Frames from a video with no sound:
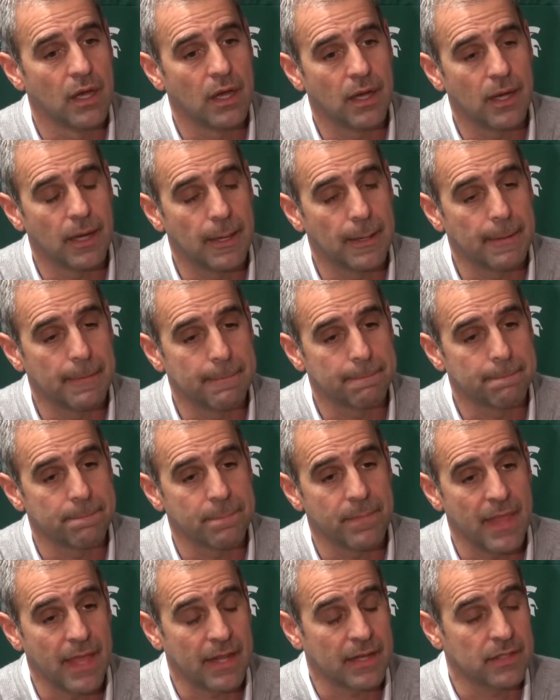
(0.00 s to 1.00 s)
Um,
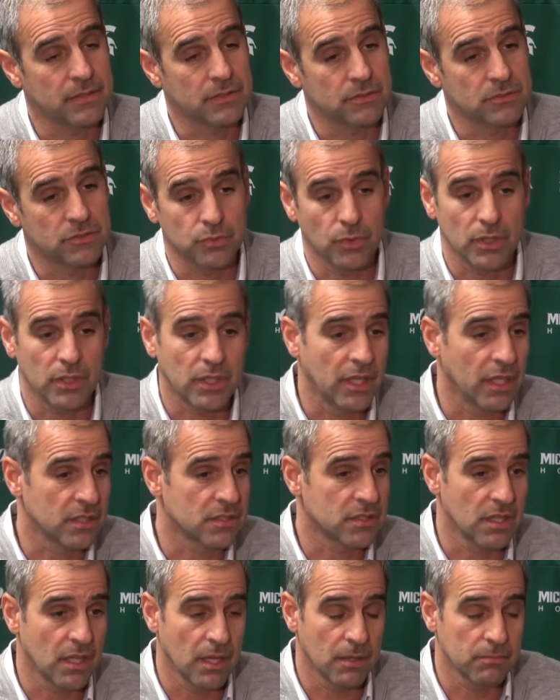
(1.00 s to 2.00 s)
that's what
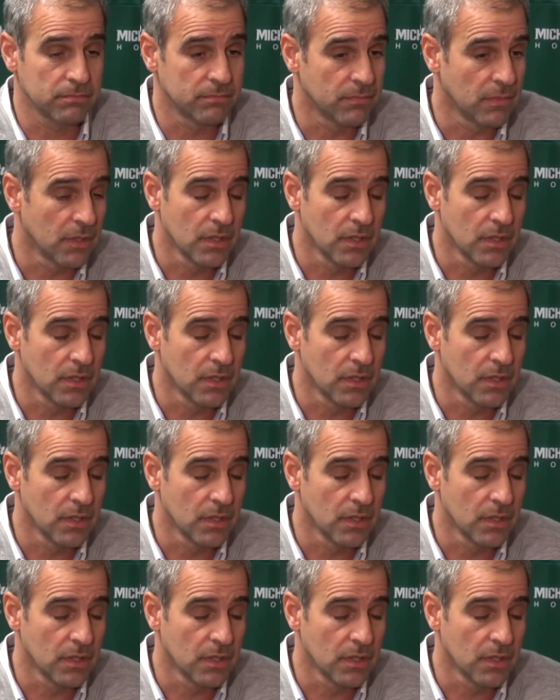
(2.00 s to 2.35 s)
gets them